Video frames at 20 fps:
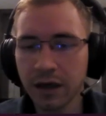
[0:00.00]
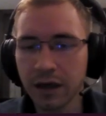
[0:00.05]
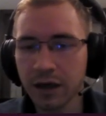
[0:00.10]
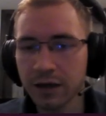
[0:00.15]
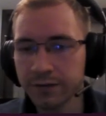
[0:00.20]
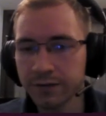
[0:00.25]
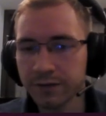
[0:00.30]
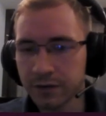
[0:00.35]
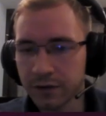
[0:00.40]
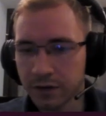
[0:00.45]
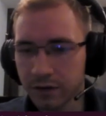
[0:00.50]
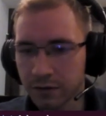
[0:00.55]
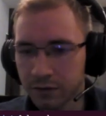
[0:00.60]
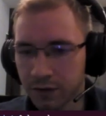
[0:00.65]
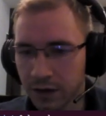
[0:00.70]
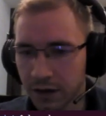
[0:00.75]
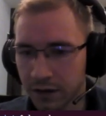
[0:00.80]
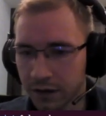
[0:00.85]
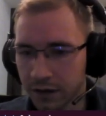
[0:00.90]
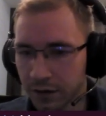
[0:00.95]
And if I'm going to
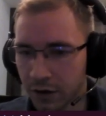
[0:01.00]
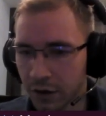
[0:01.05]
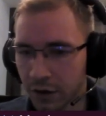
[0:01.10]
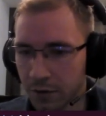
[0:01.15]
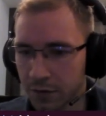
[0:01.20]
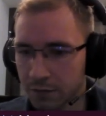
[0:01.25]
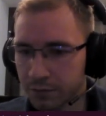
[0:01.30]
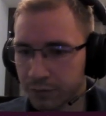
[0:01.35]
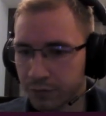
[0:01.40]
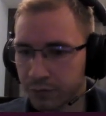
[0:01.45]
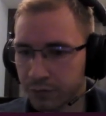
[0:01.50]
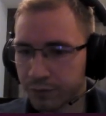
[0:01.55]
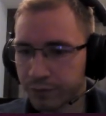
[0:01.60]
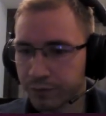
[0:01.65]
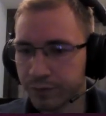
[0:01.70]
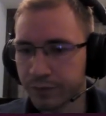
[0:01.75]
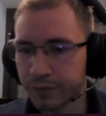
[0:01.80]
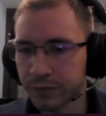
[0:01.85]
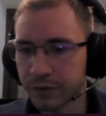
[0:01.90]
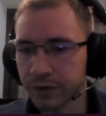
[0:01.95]
run a column
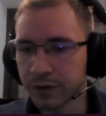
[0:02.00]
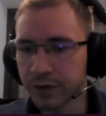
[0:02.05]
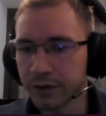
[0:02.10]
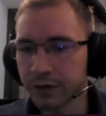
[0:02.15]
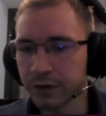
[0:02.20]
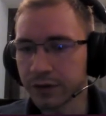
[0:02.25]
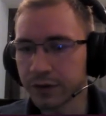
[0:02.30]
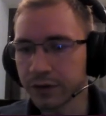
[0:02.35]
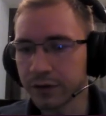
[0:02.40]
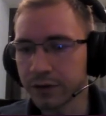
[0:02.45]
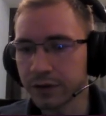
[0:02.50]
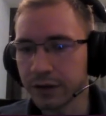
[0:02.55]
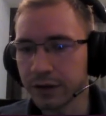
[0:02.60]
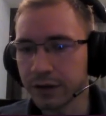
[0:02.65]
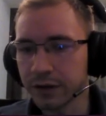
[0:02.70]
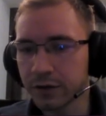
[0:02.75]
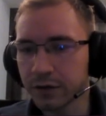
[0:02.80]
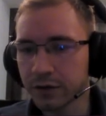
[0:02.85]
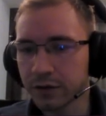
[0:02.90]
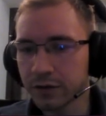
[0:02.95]

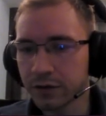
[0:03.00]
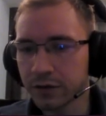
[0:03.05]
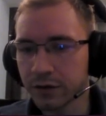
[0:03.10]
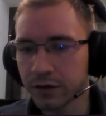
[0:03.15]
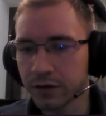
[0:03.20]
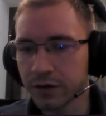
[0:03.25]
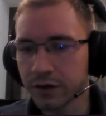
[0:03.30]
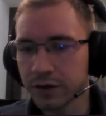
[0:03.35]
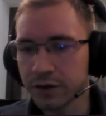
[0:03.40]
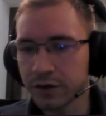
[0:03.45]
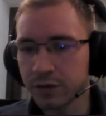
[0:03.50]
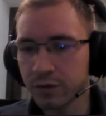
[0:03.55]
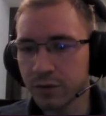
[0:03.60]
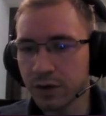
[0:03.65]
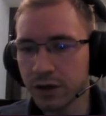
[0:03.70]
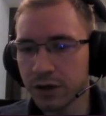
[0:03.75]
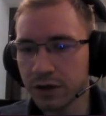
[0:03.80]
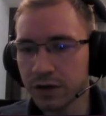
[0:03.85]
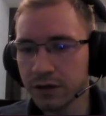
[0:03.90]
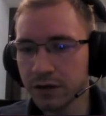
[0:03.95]
like this
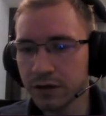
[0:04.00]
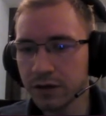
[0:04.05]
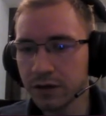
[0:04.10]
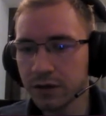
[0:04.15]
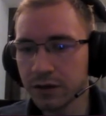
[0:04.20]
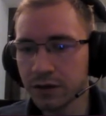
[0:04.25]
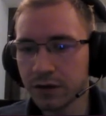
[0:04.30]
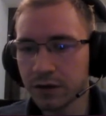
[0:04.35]
one,